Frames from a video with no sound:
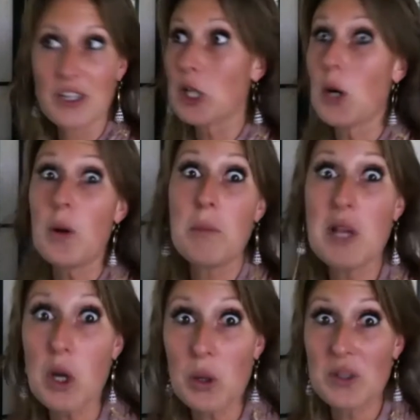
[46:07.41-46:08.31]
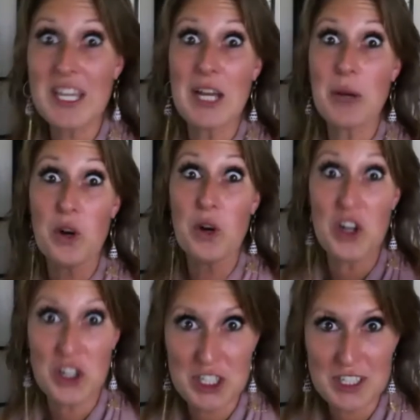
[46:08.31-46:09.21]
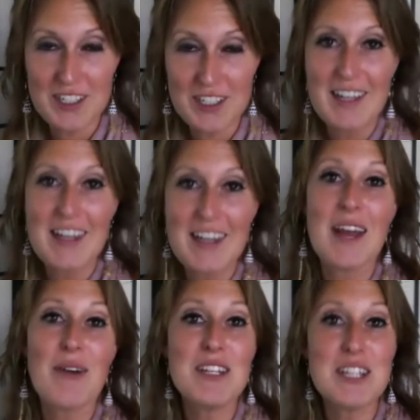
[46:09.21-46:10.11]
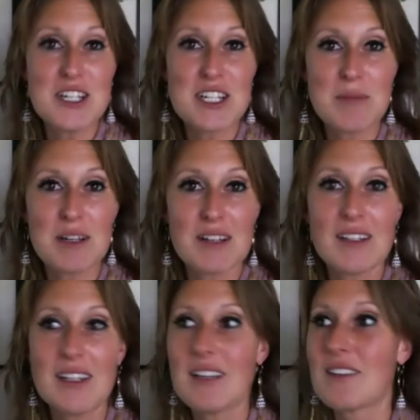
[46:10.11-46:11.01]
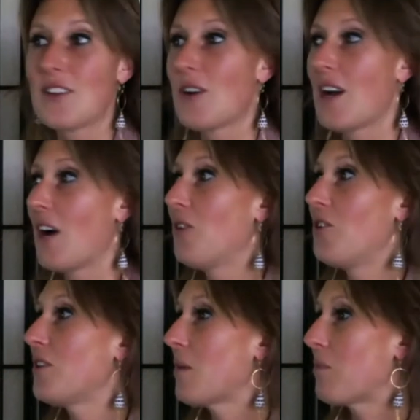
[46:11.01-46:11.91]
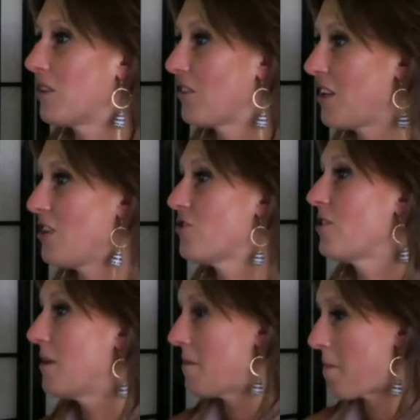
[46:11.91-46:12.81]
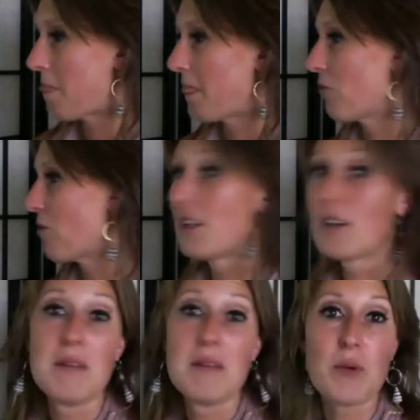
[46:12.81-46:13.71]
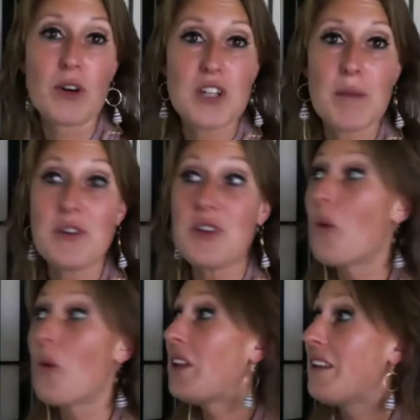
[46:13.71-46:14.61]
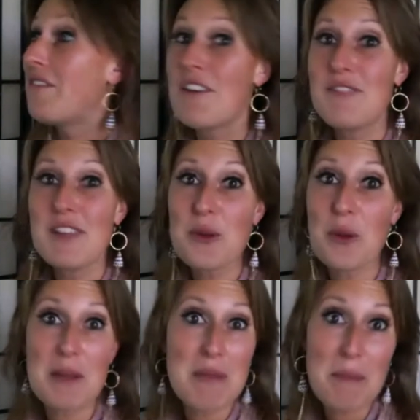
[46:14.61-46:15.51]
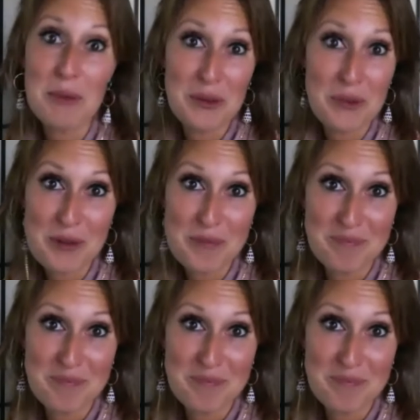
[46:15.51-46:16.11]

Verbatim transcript: Lo and behold, it worked. And now I teach it to my clients. You know, how do you get up on a stage and run a little mini workshop? You only need 15, 20 people in the room.